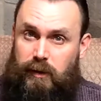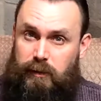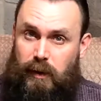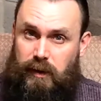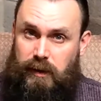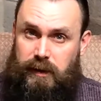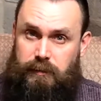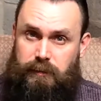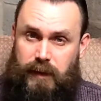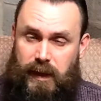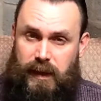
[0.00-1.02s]
of my
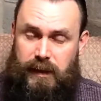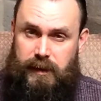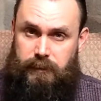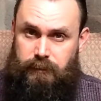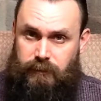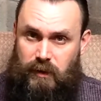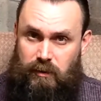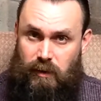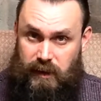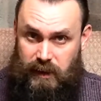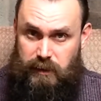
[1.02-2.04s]

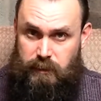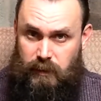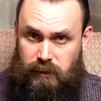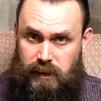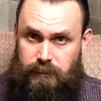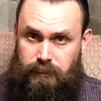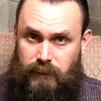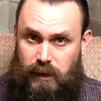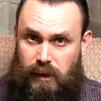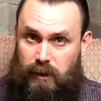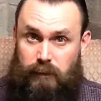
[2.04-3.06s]
granddad smoking,
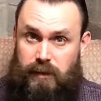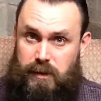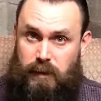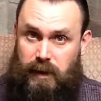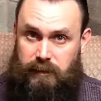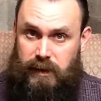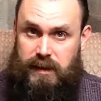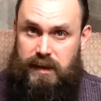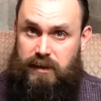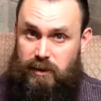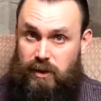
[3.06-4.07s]
and I love the smell of it
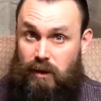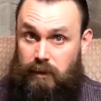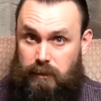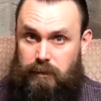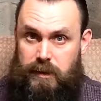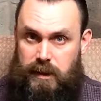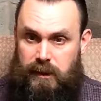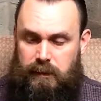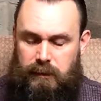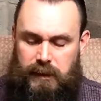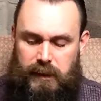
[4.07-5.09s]
as a child, so
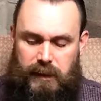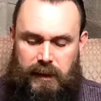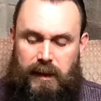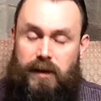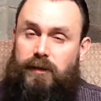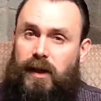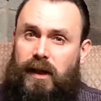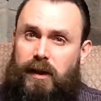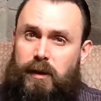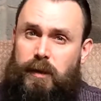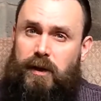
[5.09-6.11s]
figured
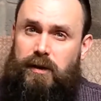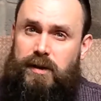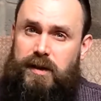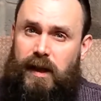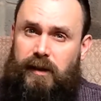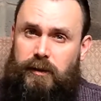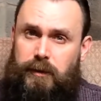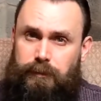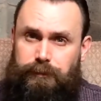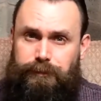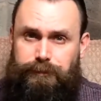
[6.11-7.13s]
it would be good as an adult.
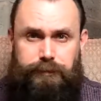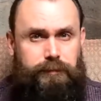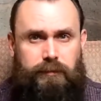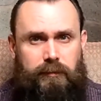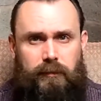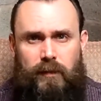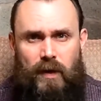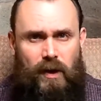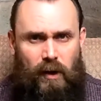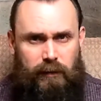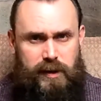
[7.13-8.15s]

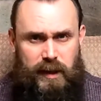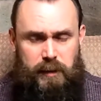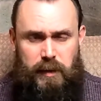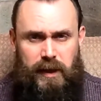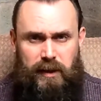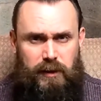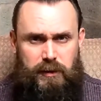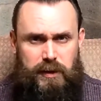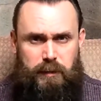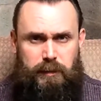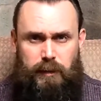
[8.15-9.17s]
Obviously, being new
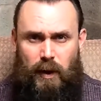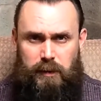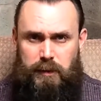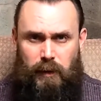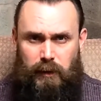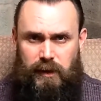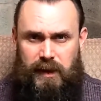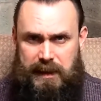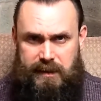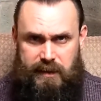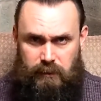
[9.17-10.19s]
to pipe
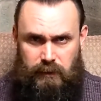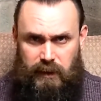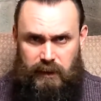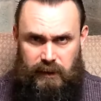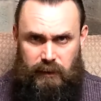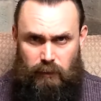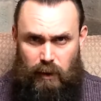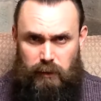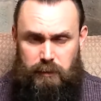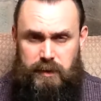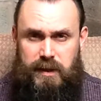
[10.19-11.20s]
smoking, still learning the
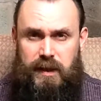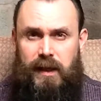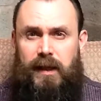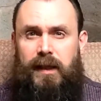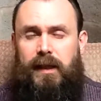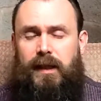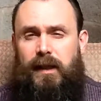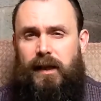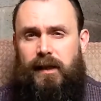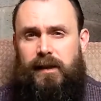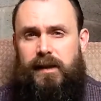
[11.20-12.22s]
ropes,
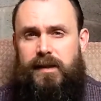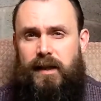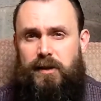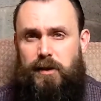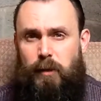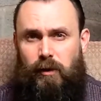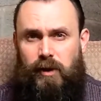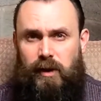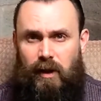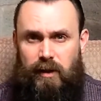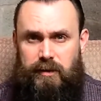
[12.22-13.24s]
you tend to smoke
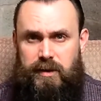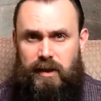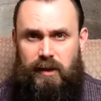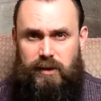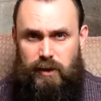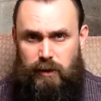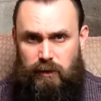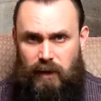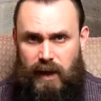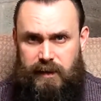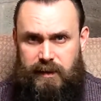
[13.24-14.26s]
it hot and too
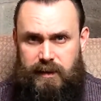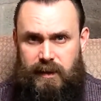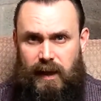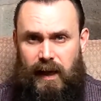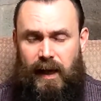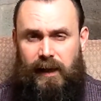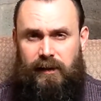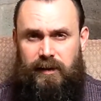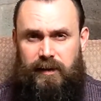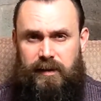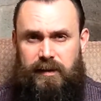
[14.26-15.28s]
fast,
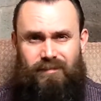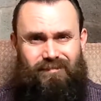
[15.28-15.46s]
and